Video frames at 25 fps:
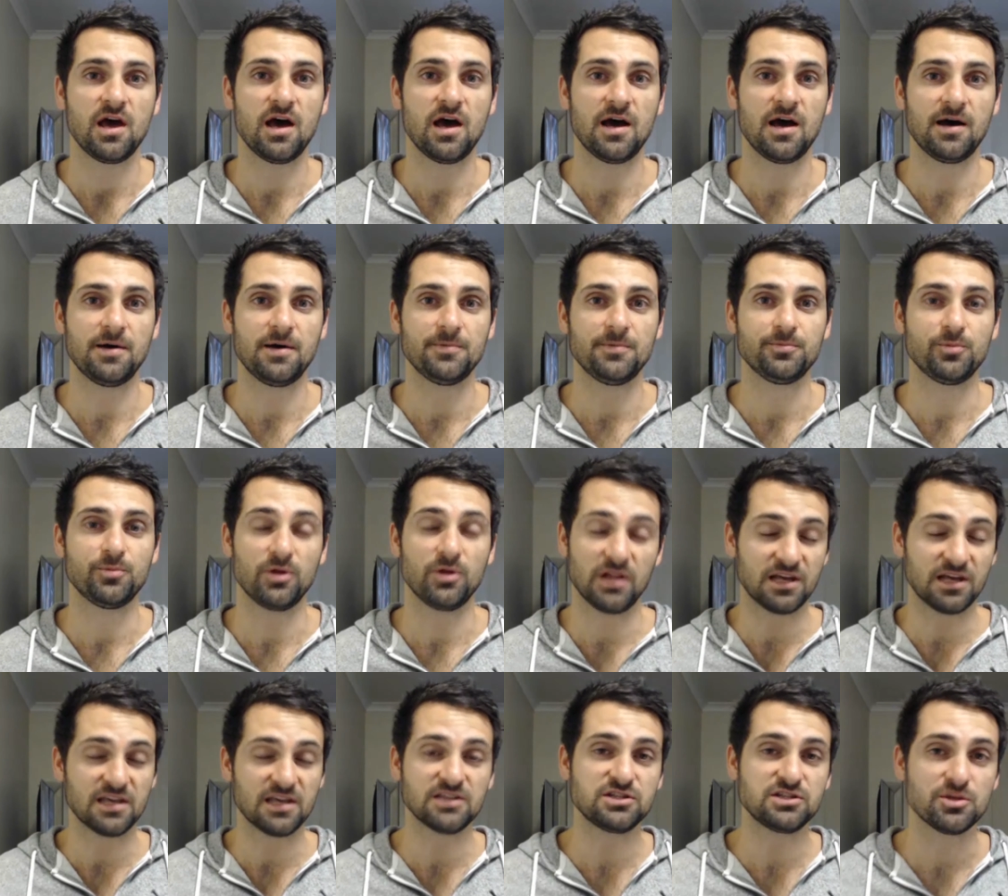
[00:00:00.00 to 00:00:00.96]
Well,
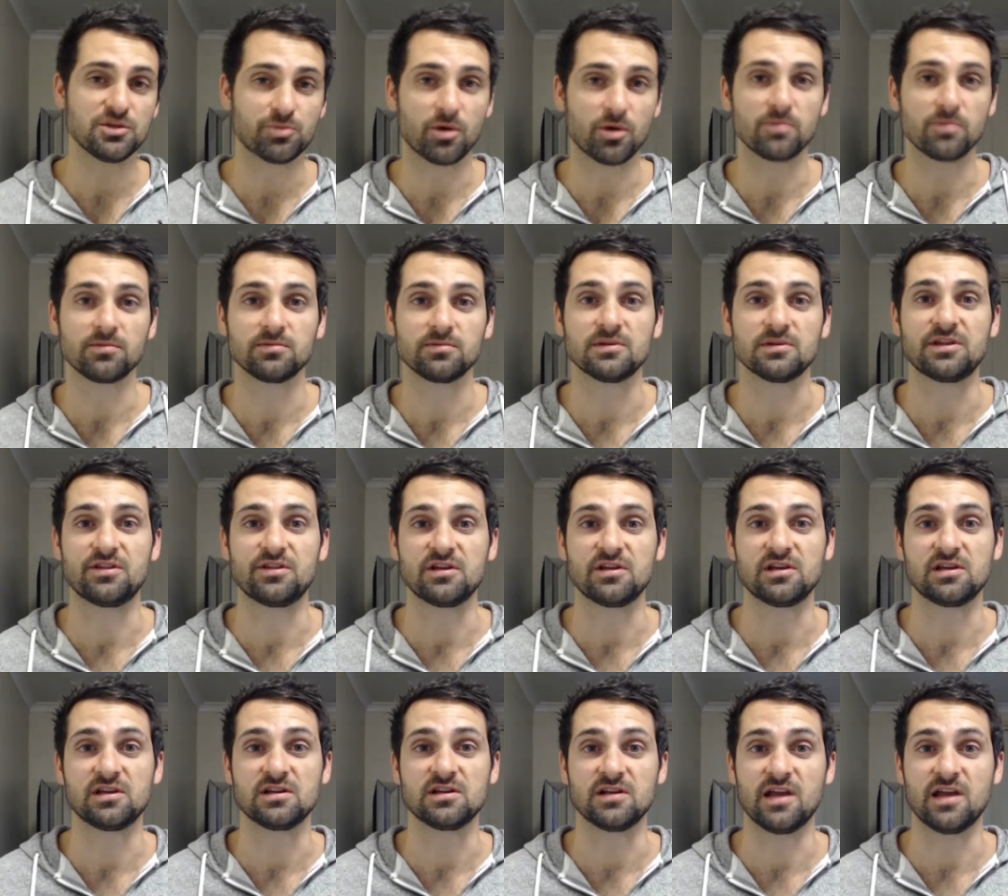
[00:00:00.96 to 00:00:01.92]
I guess you're probably
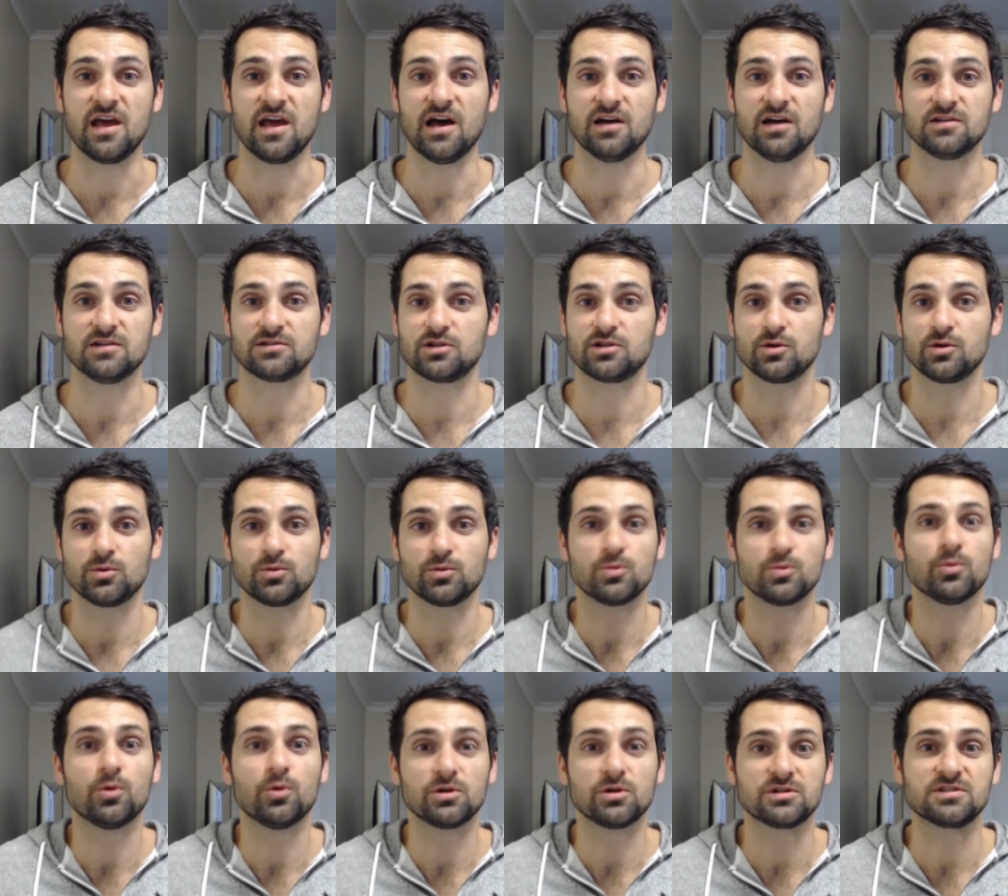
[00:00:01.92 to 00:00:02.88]
thinking now, so
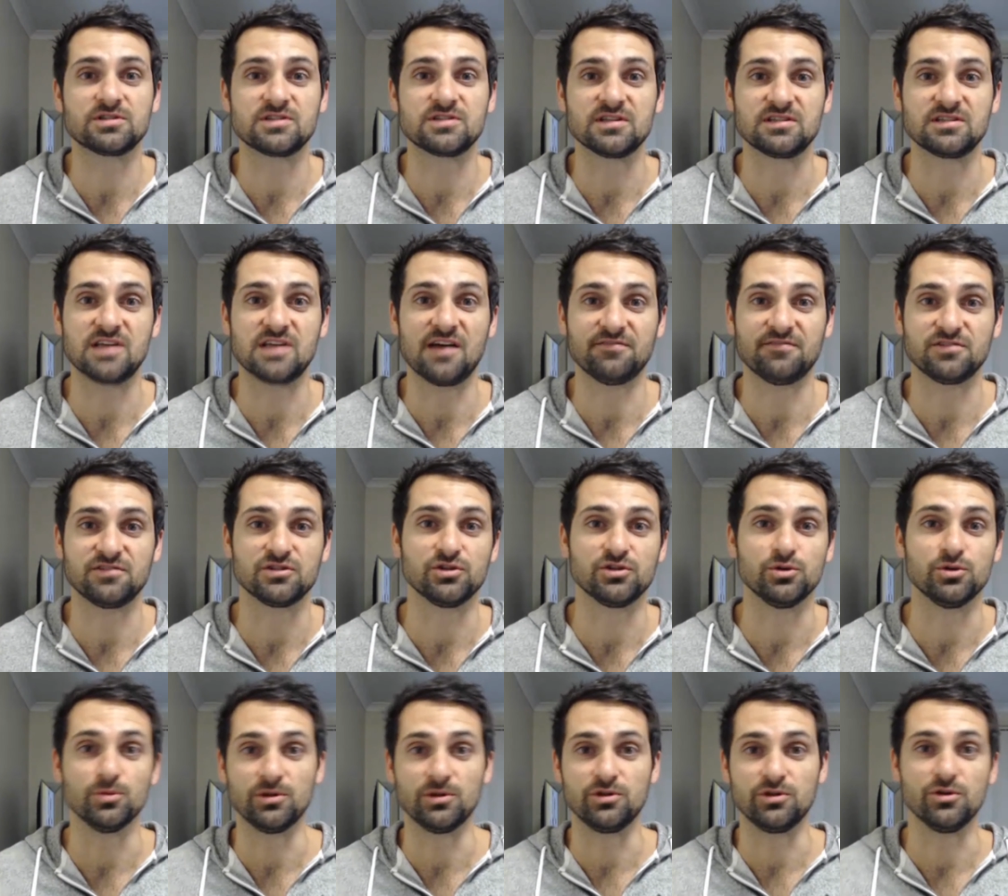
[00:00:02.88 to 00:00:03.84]
what does this have to
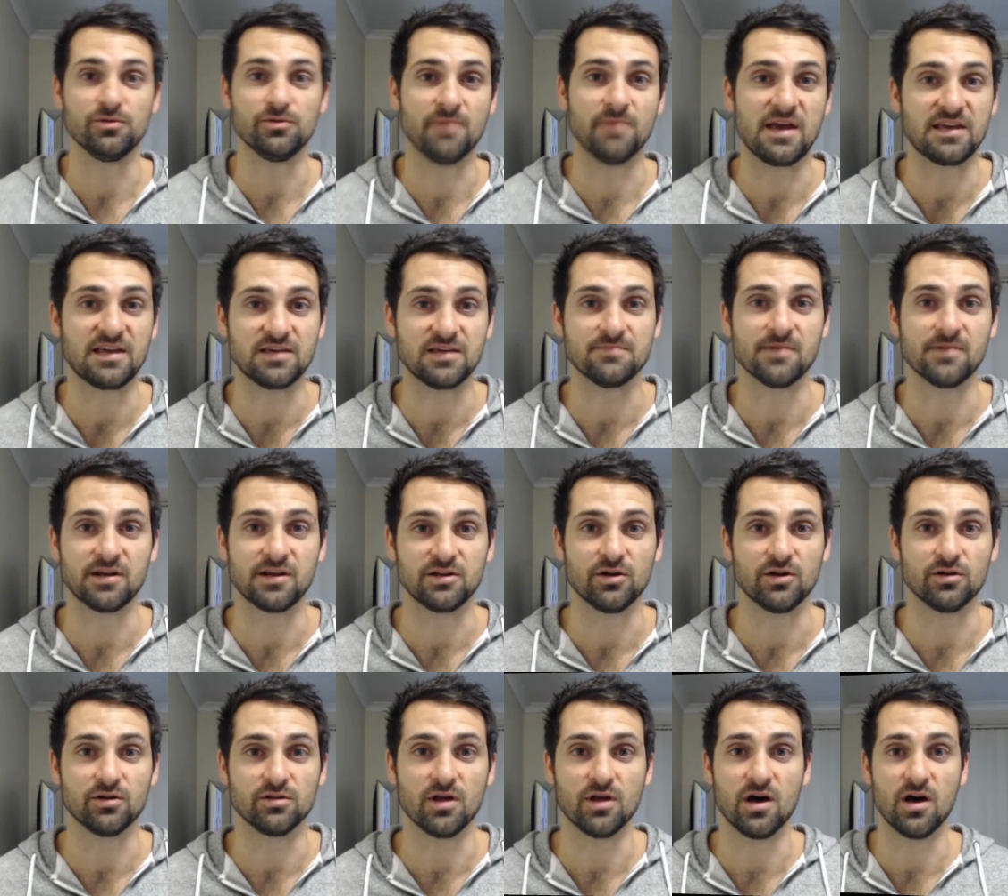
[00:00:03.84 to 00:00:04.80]
do with you making money
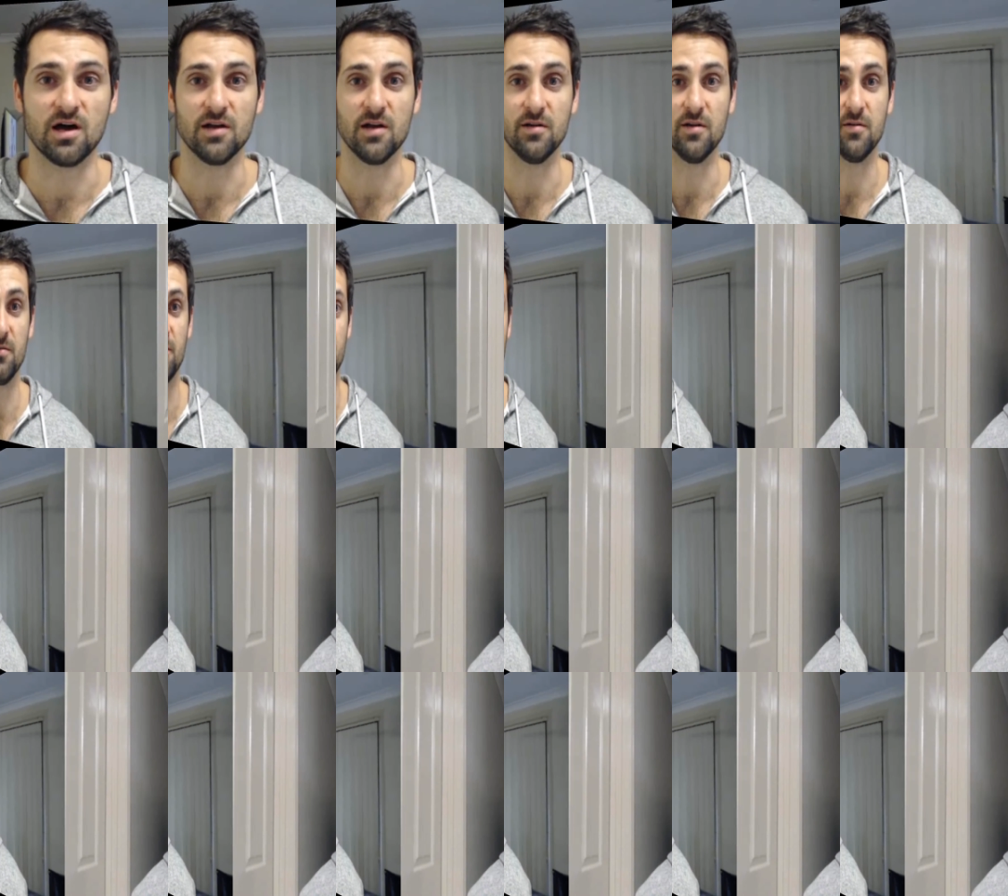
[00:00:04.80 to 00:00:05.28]
online?